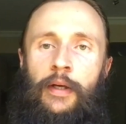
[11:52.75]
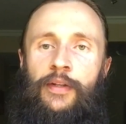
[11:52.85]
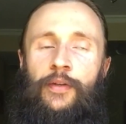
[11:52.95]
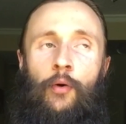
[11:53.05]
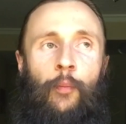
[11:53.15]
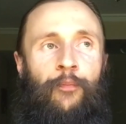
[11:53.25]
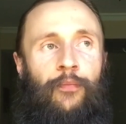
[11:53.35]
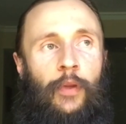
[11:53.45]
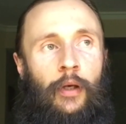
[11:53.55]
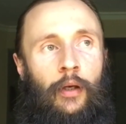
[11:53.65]
So
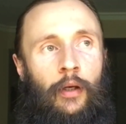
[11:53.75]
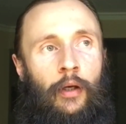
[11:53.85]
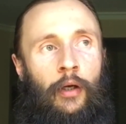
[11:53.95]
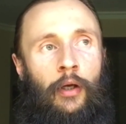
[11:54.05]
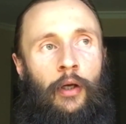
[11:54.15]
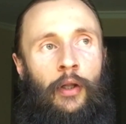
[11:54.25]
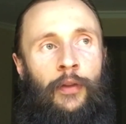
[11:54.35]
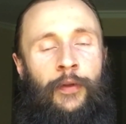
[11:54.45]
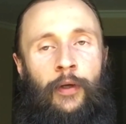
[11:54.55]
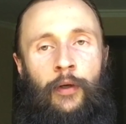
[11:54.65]

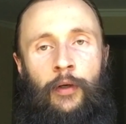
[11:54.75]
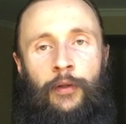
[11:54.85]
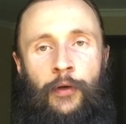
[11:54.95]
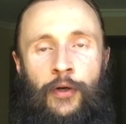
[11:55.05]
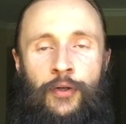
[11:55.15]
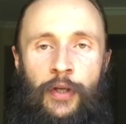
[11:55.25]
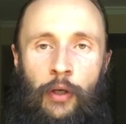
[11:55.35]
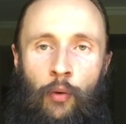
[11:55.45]
the drishti,